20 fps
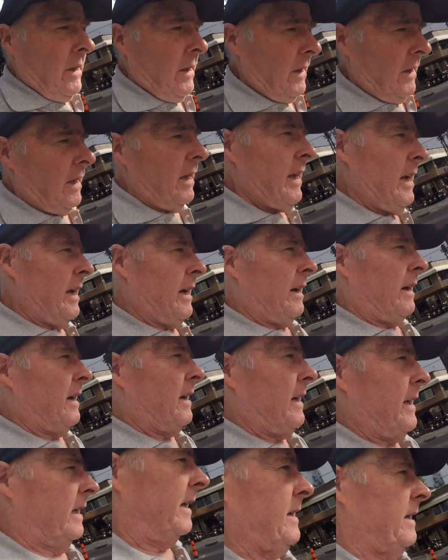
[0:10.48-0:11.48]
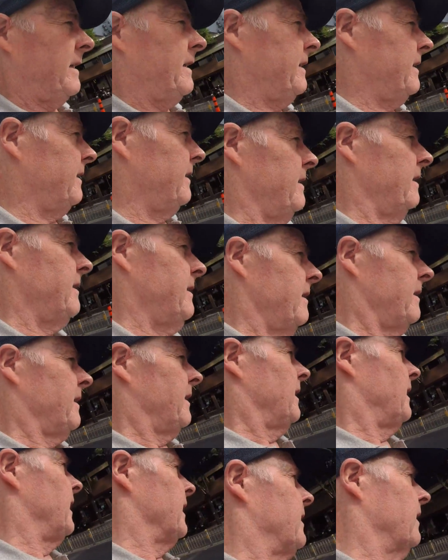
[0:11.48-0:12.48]
yeah,
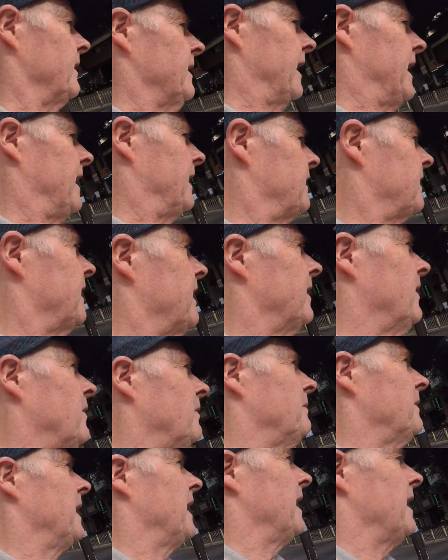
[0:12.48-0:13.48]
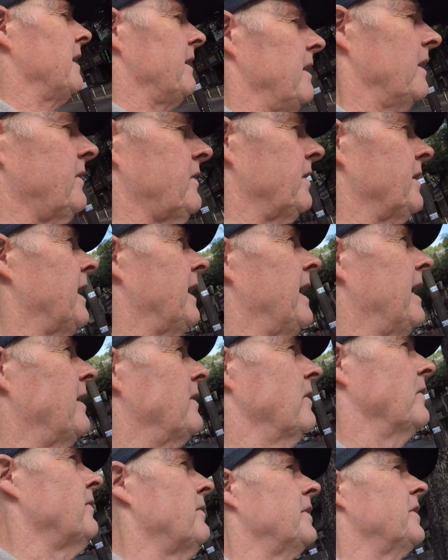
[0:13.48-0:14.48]
I got Anne to help me out yesterday, Anne
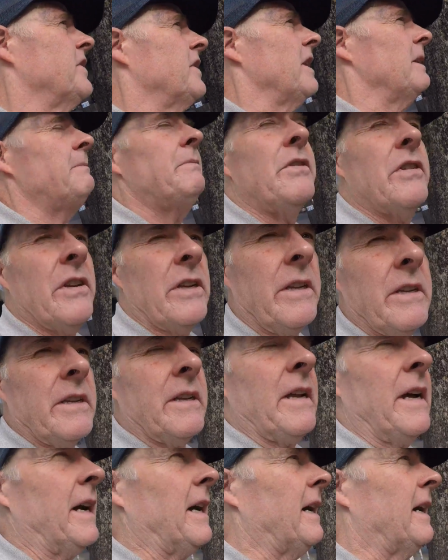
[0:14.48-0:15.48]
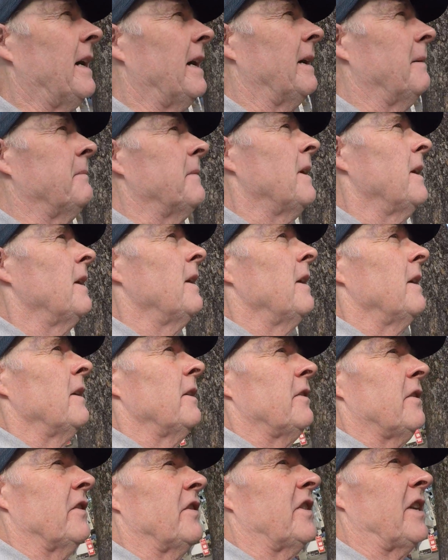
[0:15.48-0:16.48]
on reception,
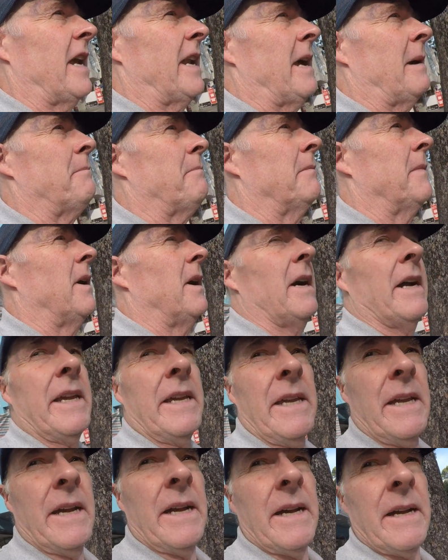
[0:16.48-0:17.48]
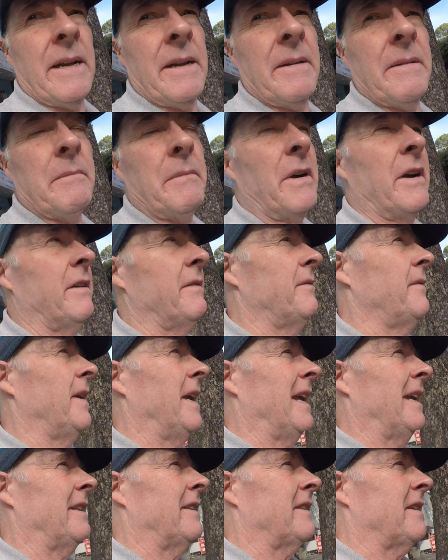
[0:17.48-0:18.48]
to set up my my
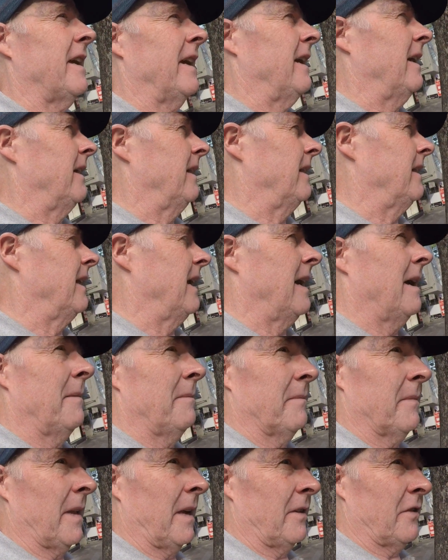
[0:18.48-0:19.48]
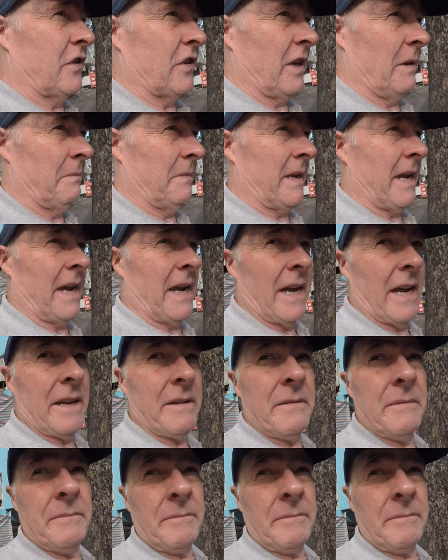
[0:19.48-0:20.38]
Viettel SIM card,